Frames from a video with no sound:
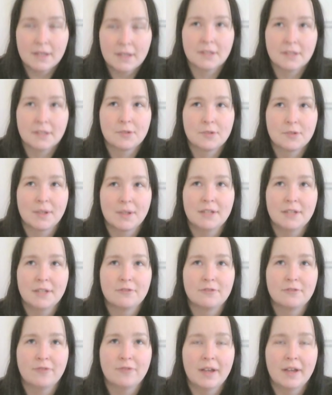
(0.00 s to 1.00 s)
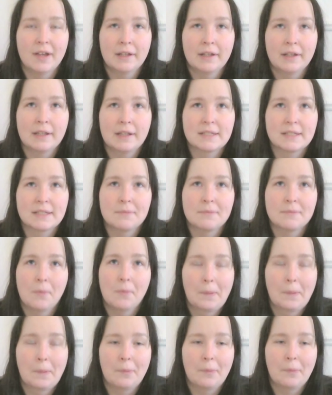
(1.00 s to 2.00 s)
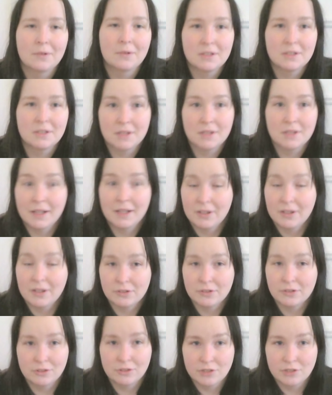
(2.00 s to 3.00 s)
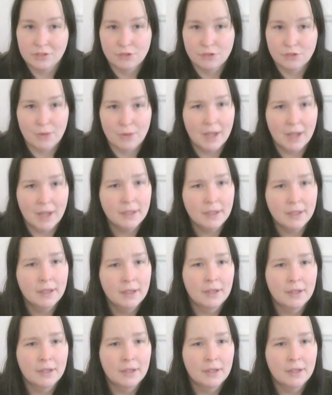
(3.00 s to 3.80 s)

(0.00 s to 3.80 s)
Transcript: So I need to find like small projects that I can just try,